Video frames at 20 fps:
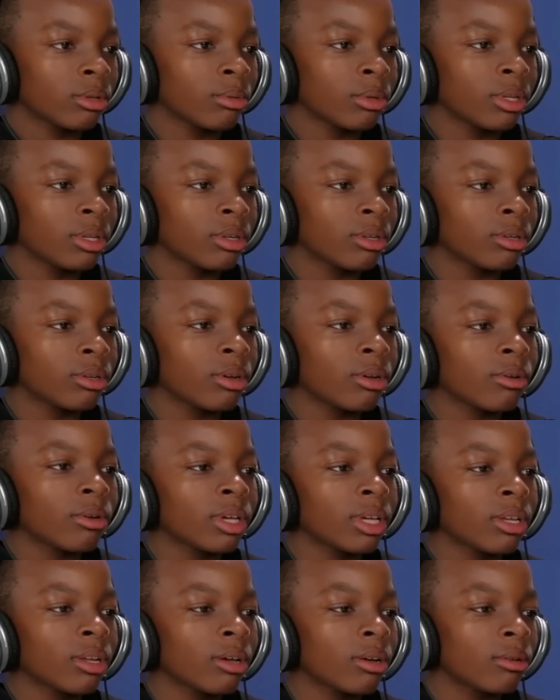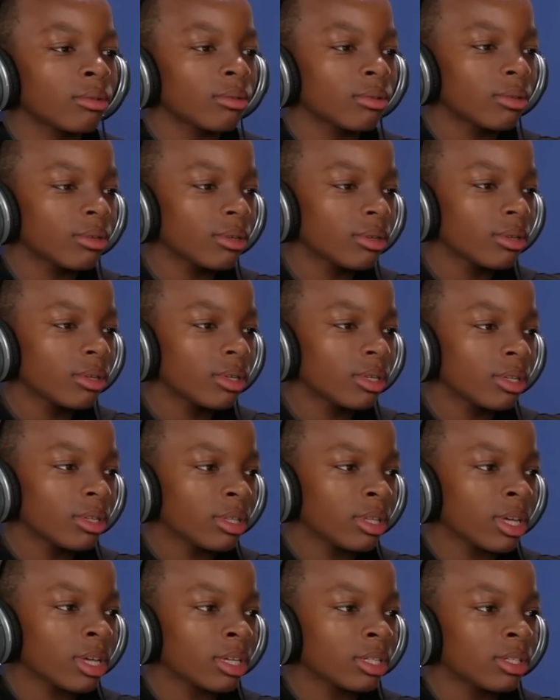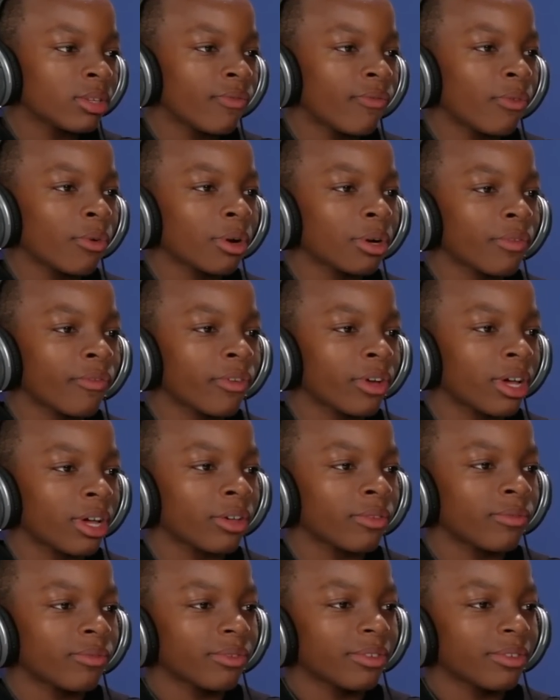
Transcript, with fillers: wait, no, no, wait, no! Yes, Wi-Fi.